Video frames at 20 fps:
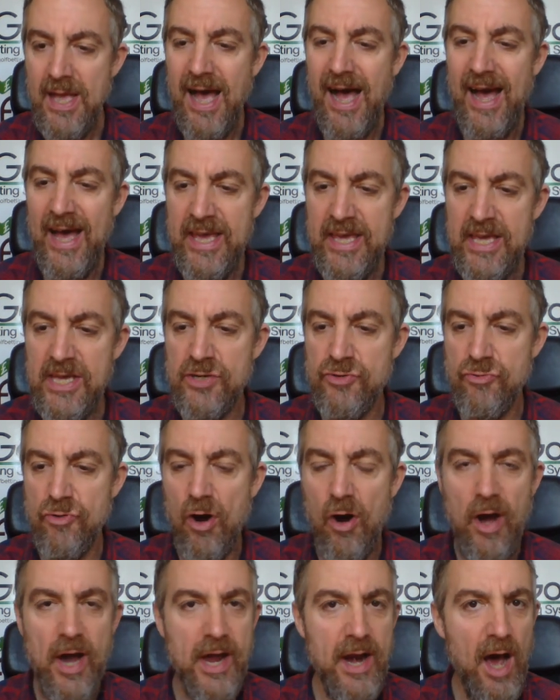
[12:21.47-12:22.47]
eight is
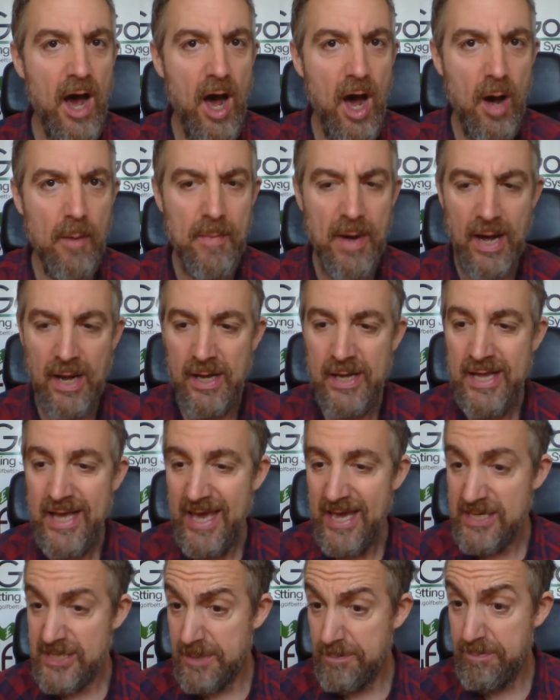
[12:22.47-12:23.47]
Ryan Armour.
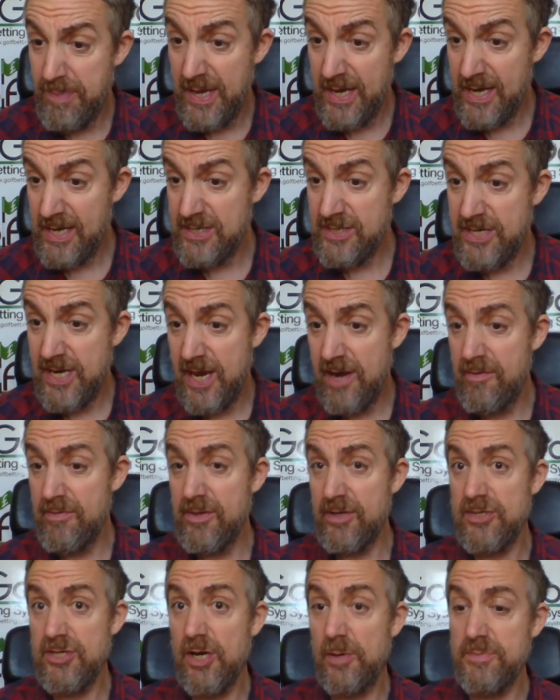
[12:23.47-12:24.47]
He's the biggest here in the
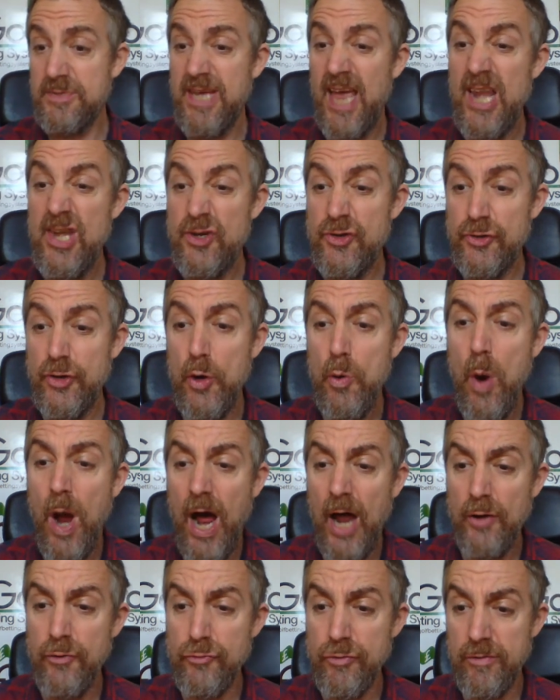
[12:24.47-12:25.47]
top ten. two
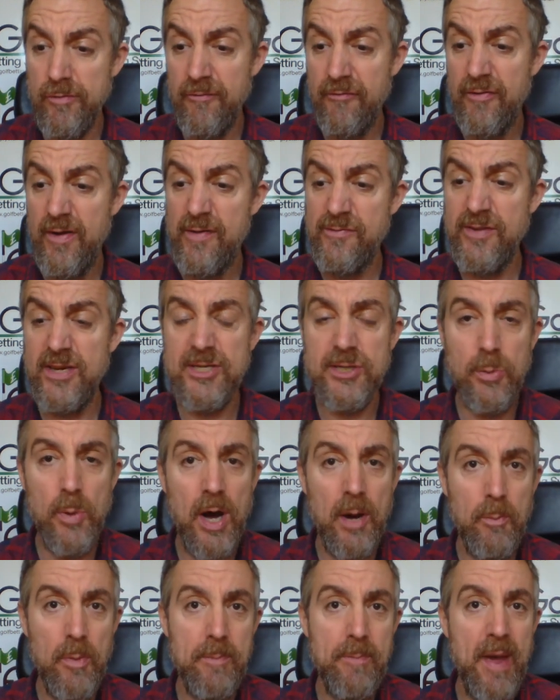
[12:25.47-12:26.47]
hundred fifty to
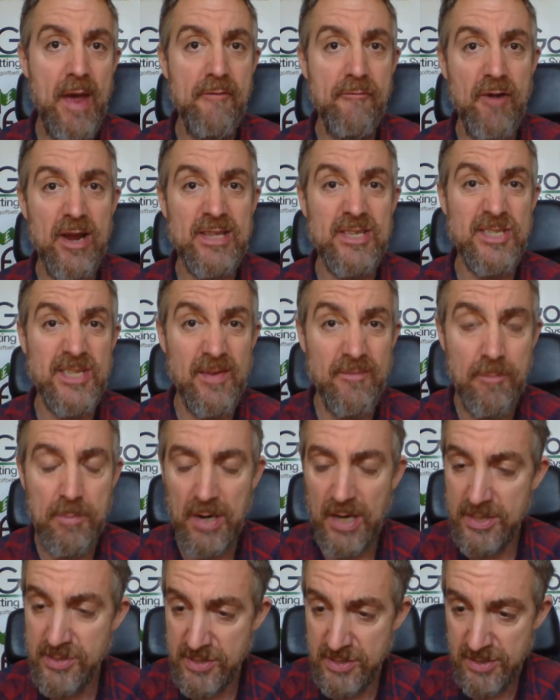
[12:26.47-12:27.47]
one with Betfred, seven
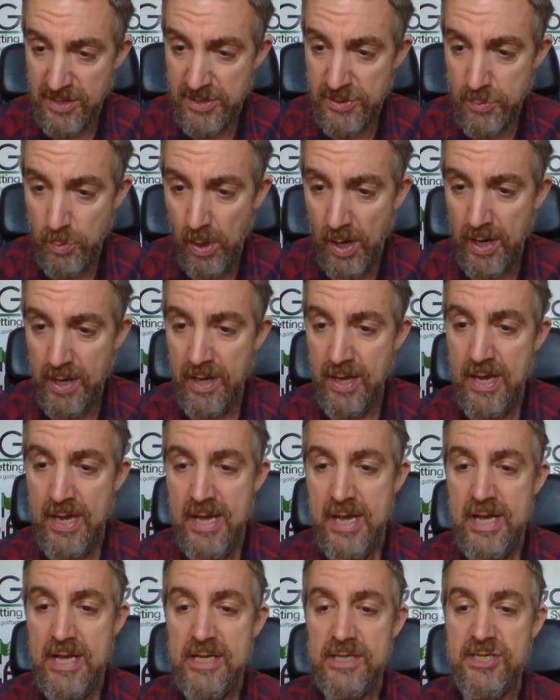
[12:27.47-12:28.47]
places each way.
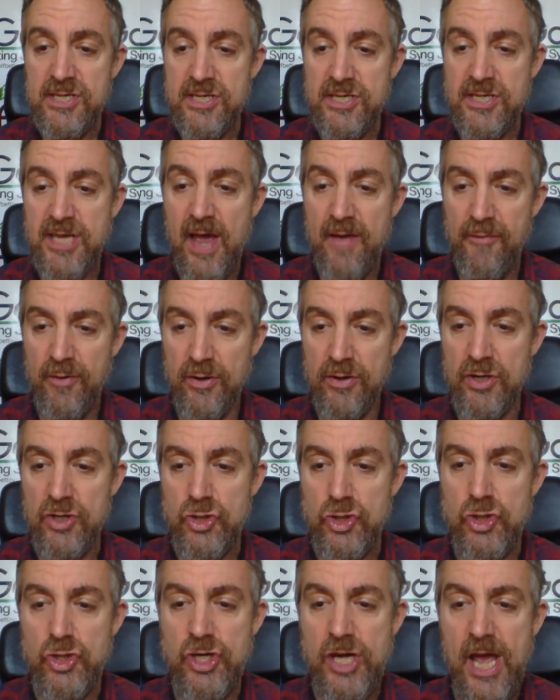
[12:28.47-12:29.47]
seven,
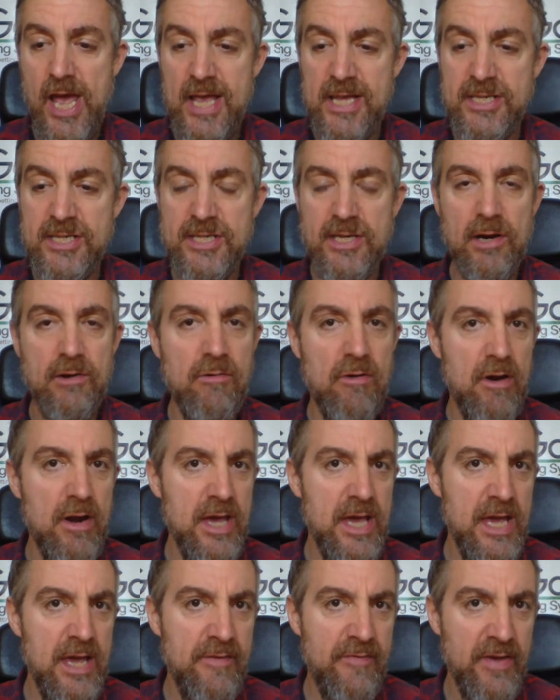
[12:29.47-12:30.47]
Ches
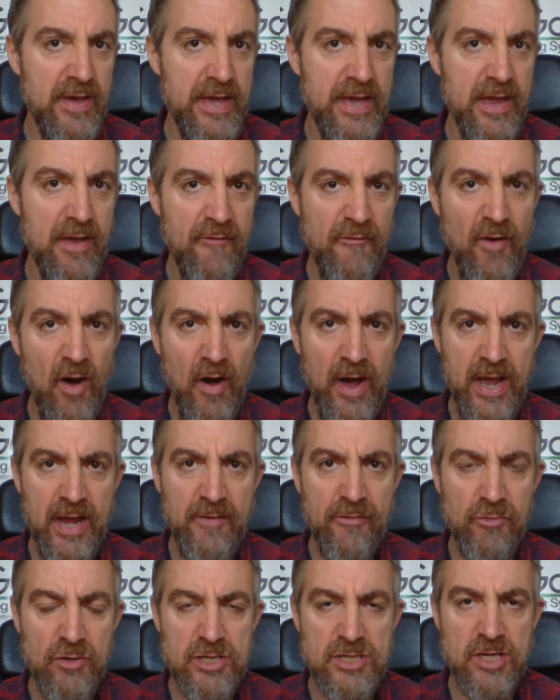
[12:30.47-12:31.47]
Reavy, fighting
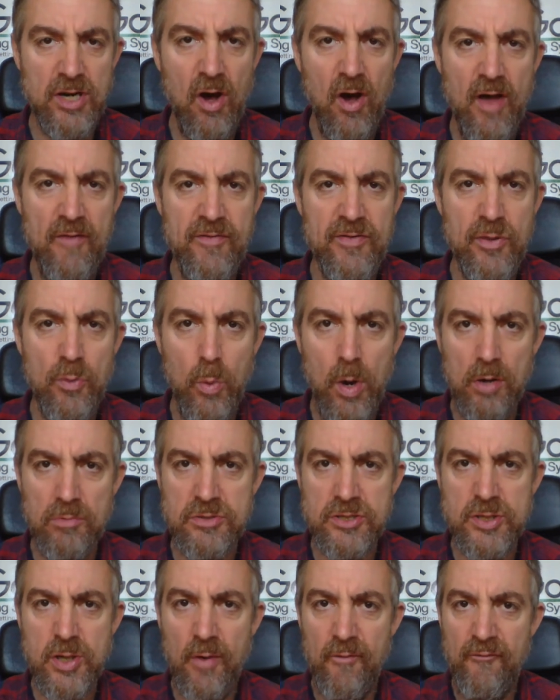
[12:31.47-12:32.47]
for his life in the
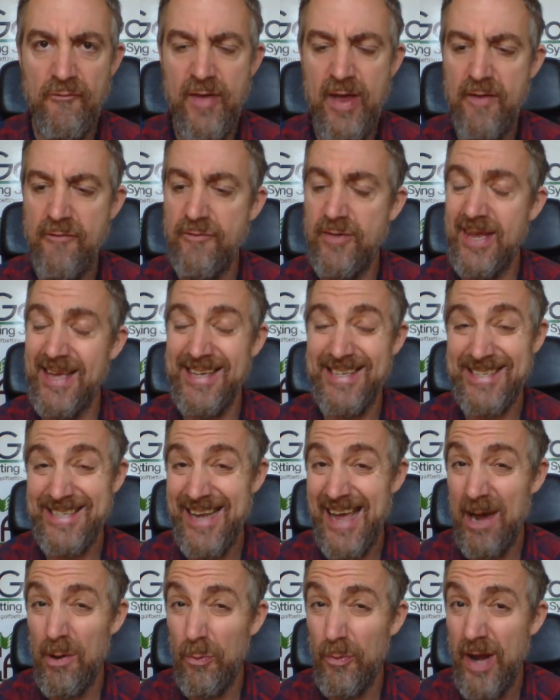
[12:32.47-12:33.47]
world's top fifty. It's
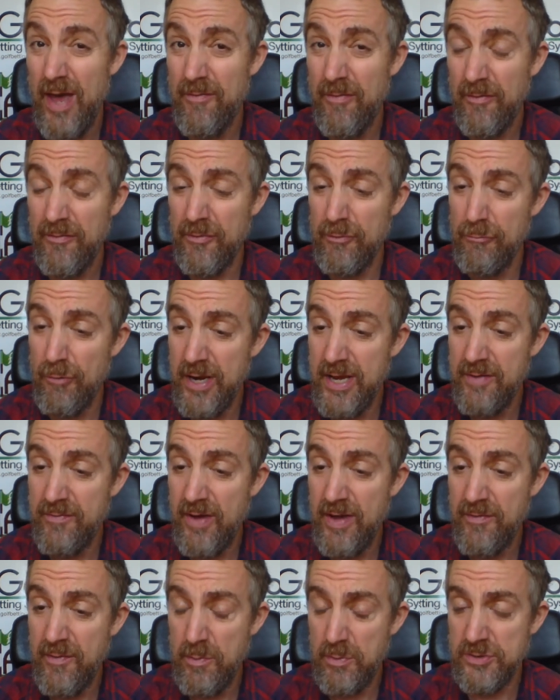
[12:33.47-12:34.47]
now or never for
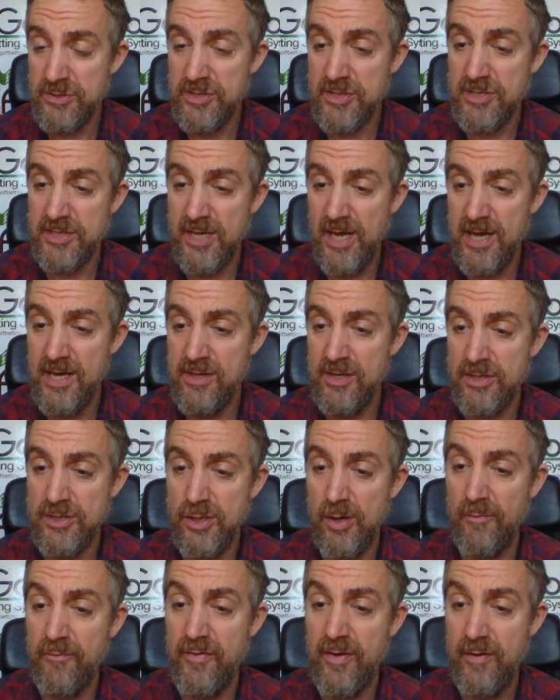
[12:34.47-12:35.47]
Reavy if he wants to stay in the
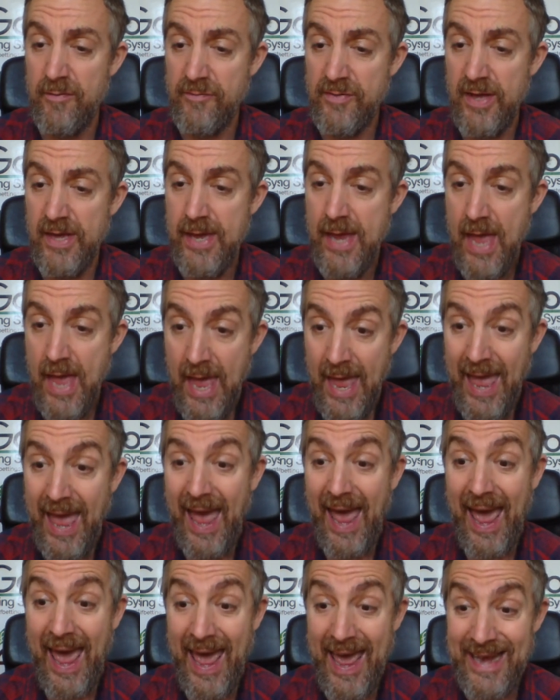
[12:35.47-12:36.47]
top fifty
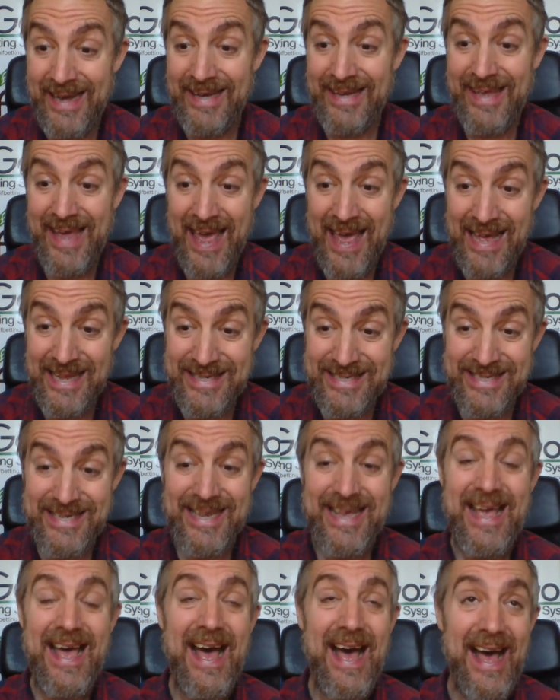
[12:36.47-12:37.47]
and get
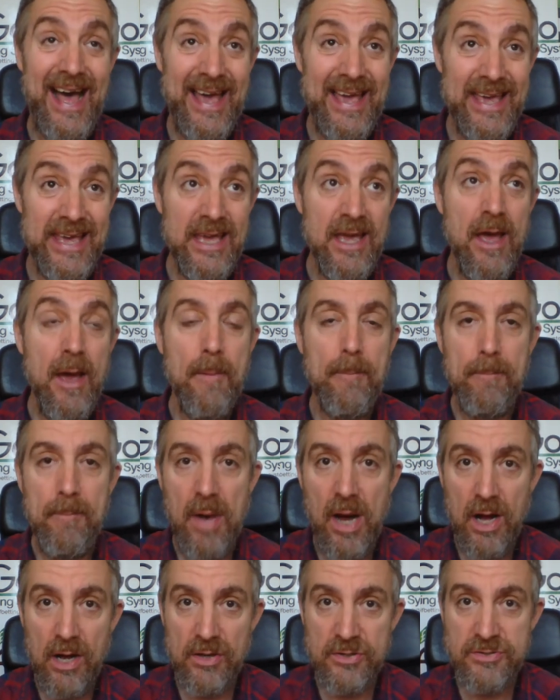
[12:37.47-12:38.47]
a
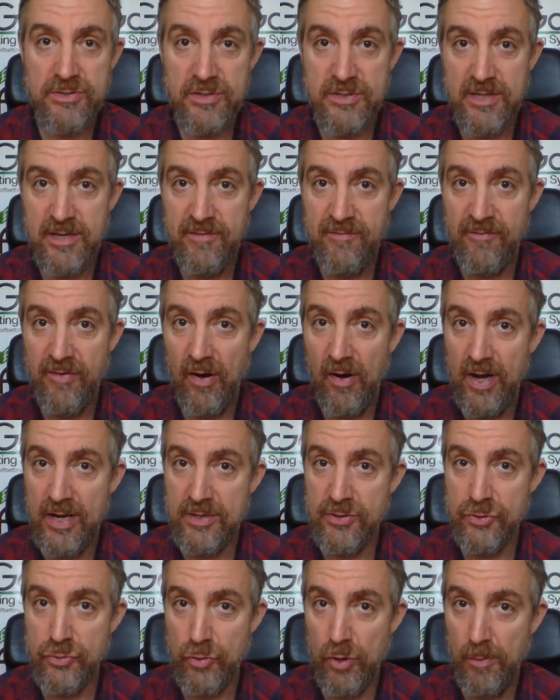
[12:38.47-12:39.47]
Masters
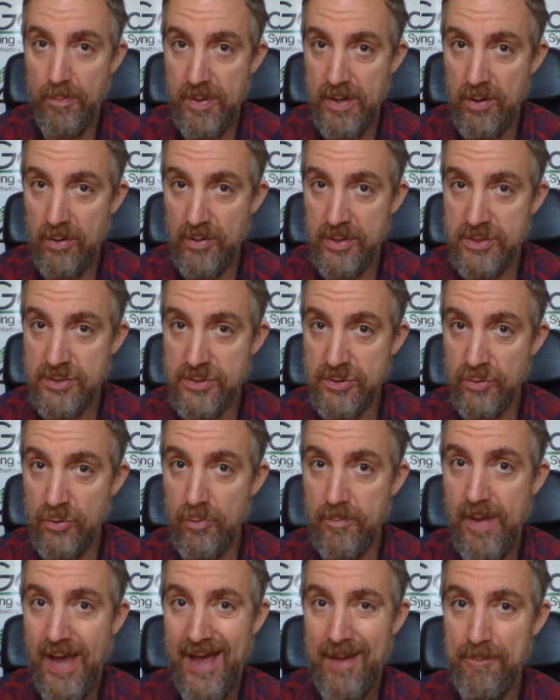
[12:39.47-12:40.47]
invite dropping on his
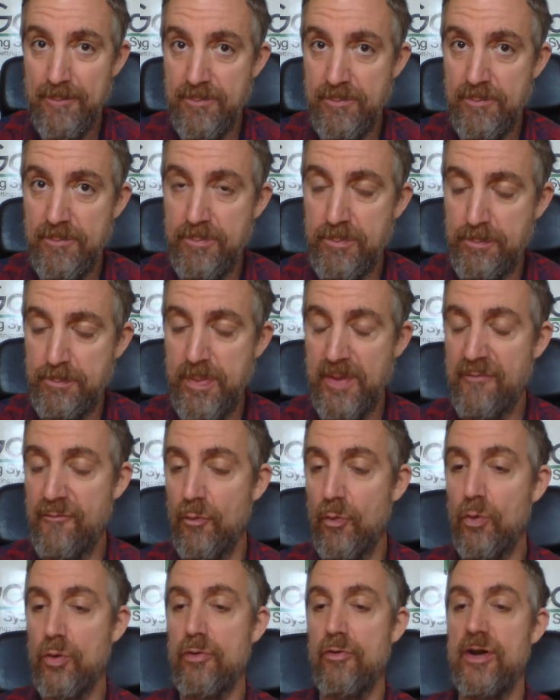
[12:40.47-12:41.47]
doormat
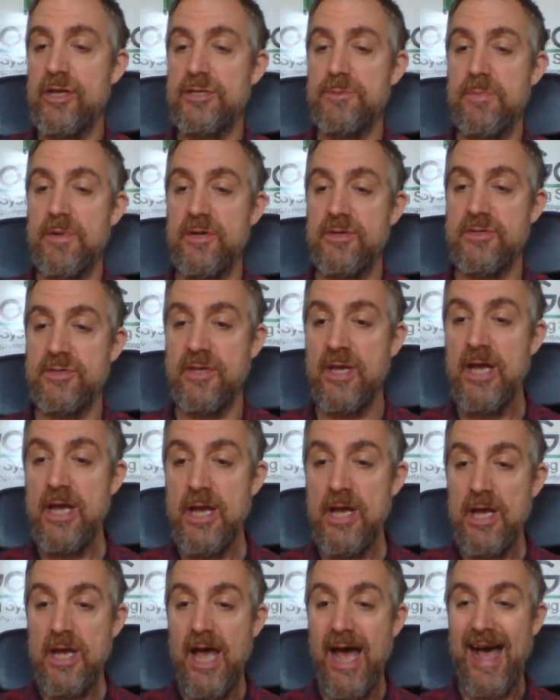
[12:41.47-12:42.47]
before Christmas.
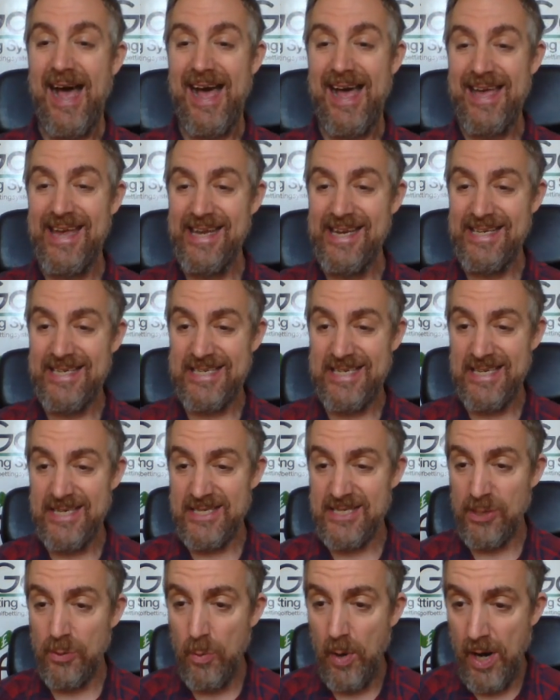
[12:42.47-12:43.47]
eighty
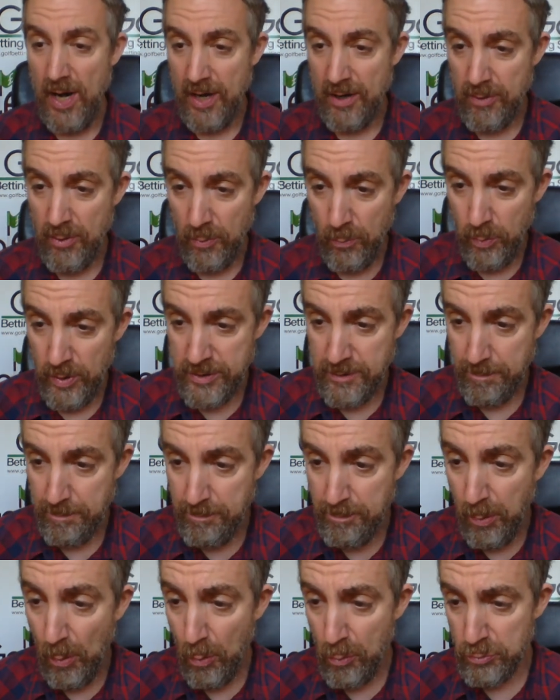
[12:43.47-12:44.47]
to one with
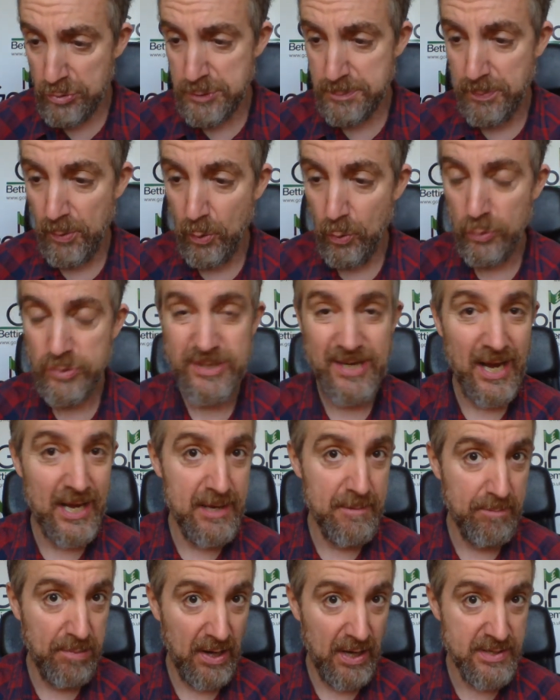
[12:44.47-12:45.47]
Boyle Sports,
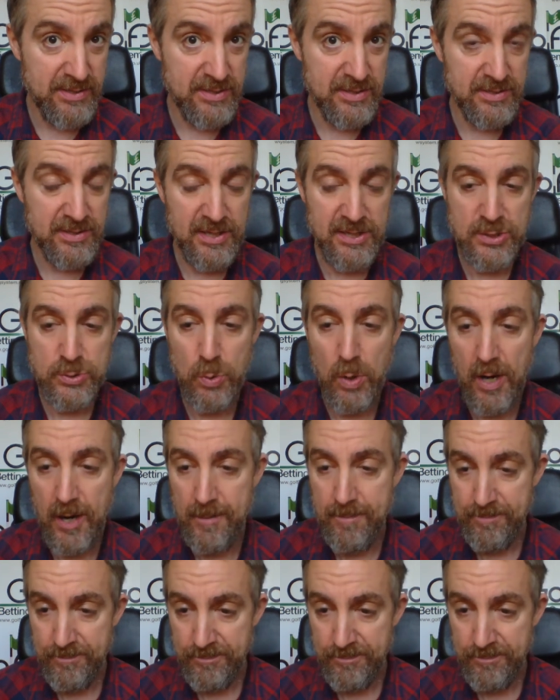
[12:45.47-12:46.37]
eight places each way.